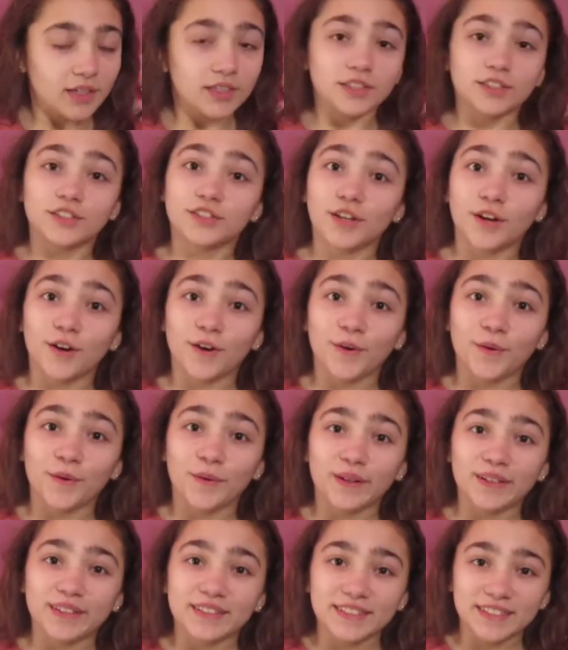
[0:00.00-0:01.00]

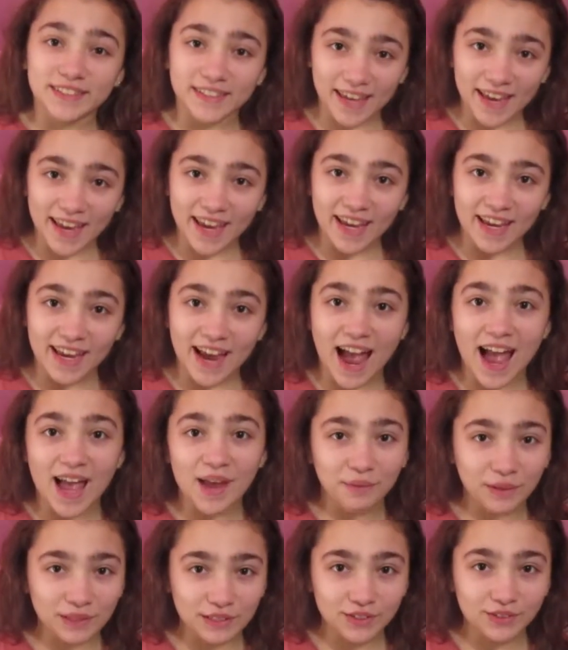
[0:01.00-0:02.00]
So today
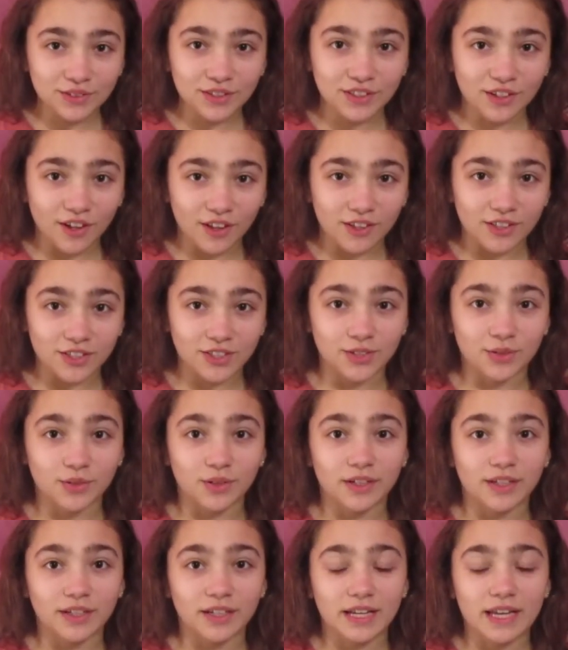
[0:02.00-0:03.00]
I went to the dollar
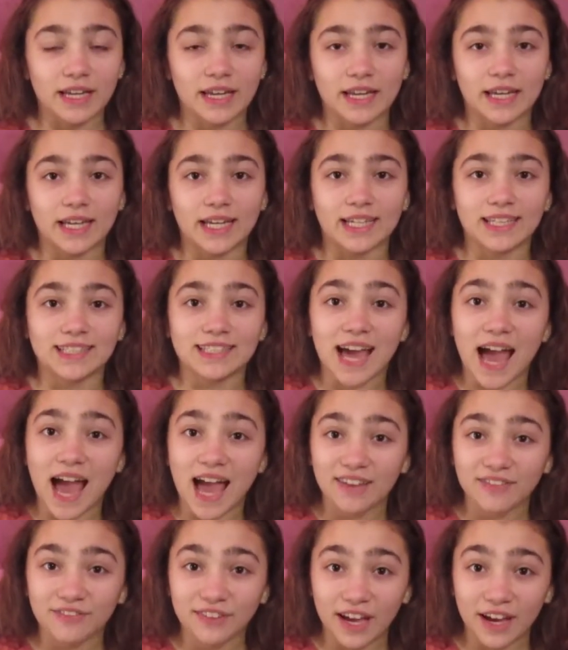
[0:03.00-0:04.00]
store and
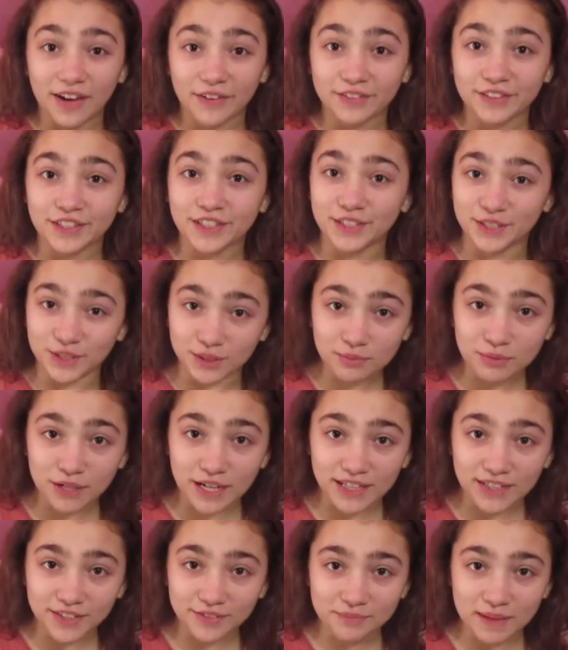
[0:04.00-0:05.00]
I found a new
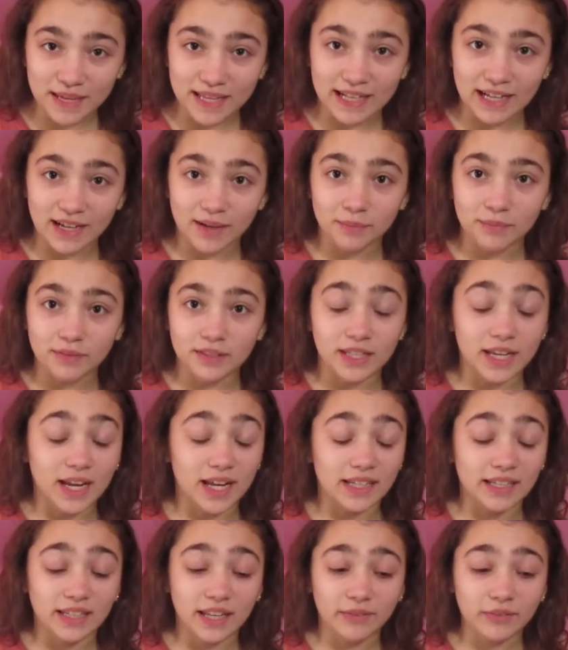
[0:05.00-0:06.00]
brand of makeup that
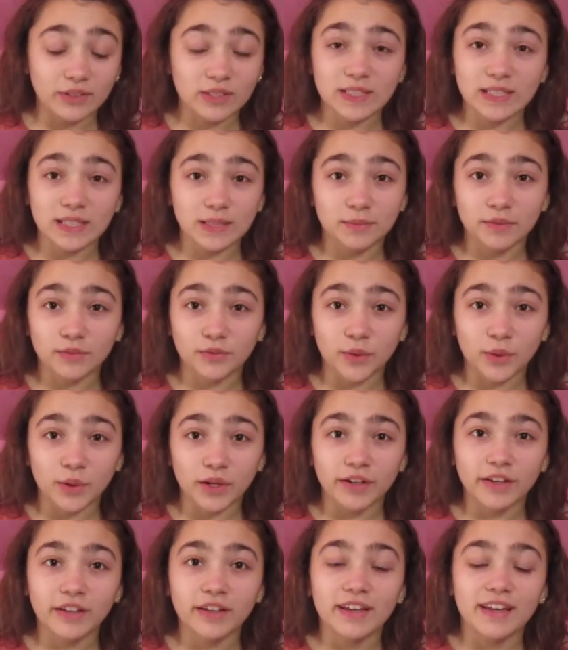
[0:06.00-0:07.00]
I'd never seen
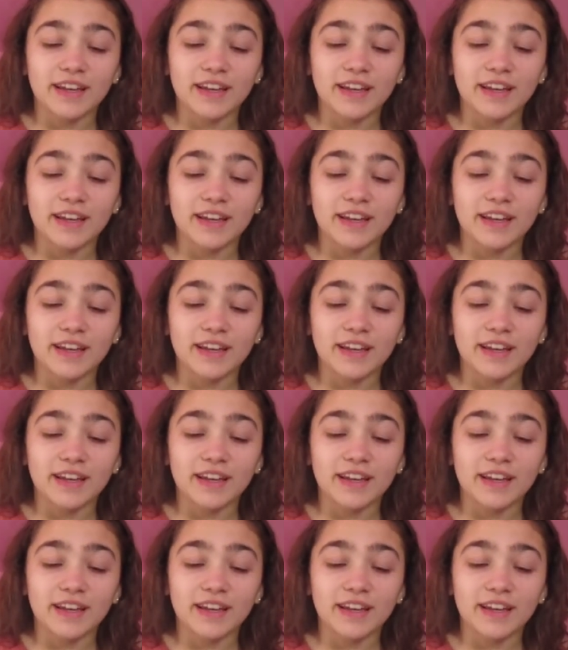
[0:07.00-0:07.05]
before